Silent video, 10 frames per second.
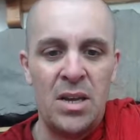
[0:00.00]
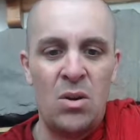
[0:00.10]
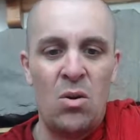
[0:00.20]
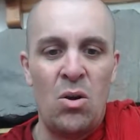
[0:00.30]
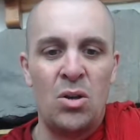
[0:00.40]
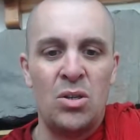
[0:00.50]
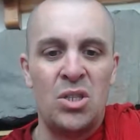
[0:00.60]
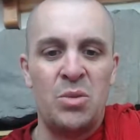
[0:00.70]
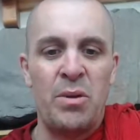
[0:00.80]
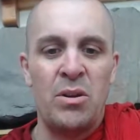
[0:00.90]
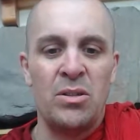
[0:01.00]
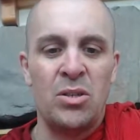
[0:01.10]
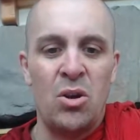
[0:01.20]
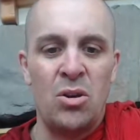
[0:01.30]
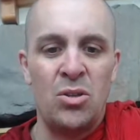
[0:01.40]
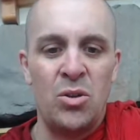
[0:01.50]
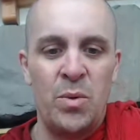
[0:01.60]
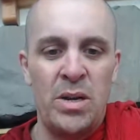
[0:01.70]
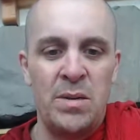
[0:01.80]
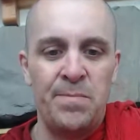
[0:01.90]
And all good spirits guard you
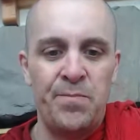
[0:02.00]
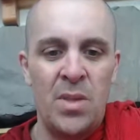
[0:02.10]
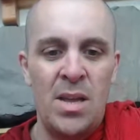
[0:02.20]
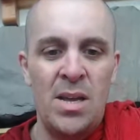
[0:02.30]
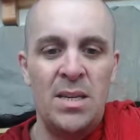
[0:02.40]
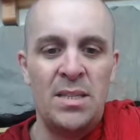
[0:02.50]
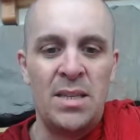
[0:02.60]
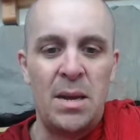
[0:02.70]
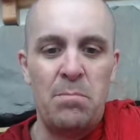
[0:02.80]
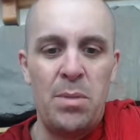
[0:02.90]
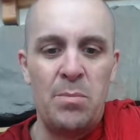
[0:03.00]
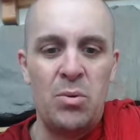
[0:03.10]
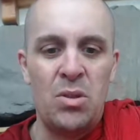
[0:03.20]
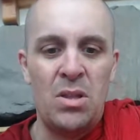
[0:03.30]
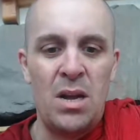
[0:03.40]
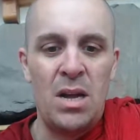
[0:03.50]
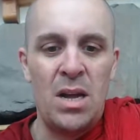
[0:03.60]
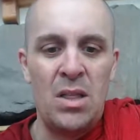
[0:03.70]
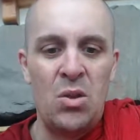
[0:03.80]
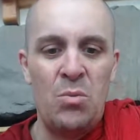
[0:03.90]
well. Sabba
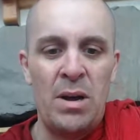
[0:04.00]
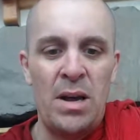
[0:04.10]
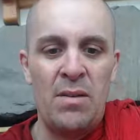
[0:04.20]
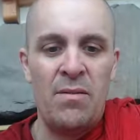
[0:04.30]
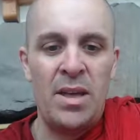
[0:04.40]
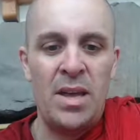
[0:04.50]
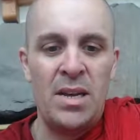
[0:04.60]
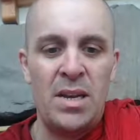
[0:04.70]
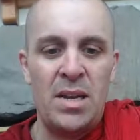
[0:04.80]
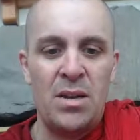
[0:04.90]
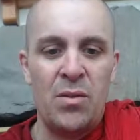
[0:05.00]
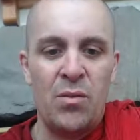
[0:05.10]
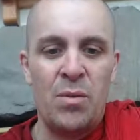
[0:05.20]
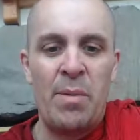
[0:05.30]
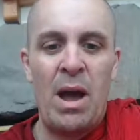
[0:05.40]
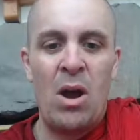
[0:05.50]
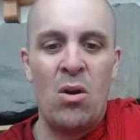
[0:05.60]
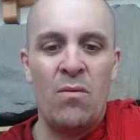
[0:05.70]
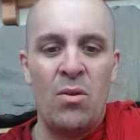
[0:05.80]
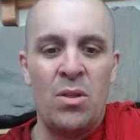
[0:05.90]
buddha nubhavena. Through the
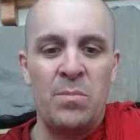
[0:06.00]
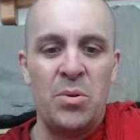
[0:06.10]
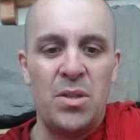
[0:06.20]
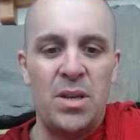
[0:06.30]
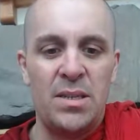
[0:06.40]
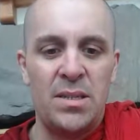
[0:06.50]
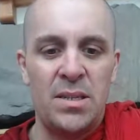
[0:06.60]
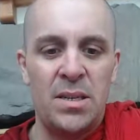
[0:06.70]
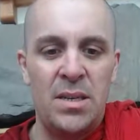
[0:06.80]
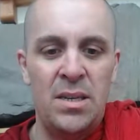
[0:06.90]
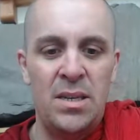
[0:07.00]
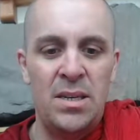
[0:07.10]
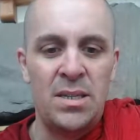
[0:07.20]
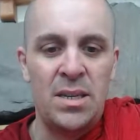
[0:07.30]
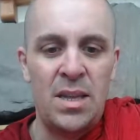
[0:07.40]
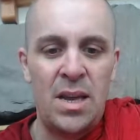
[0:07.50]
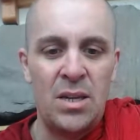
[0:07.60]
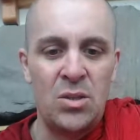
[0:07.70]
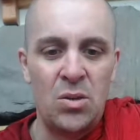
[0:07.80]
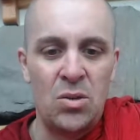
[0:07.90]
power of all the Buddhas. Sada
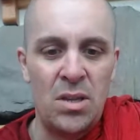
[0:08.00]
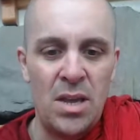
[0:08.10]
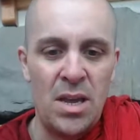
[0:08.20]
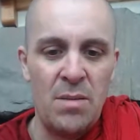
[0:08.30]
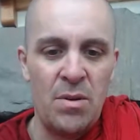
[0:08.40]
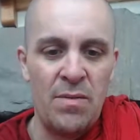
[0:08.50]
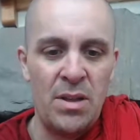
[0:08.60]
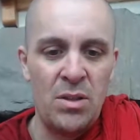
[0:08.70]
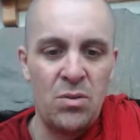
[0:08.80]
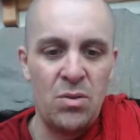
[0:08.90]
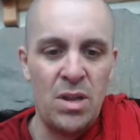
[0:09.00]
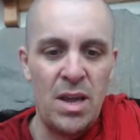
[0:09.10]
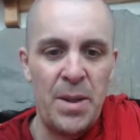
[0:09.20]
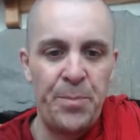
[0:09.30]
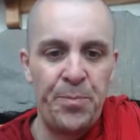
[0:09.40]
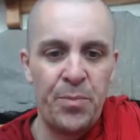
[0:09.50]
sotte bhavantu te.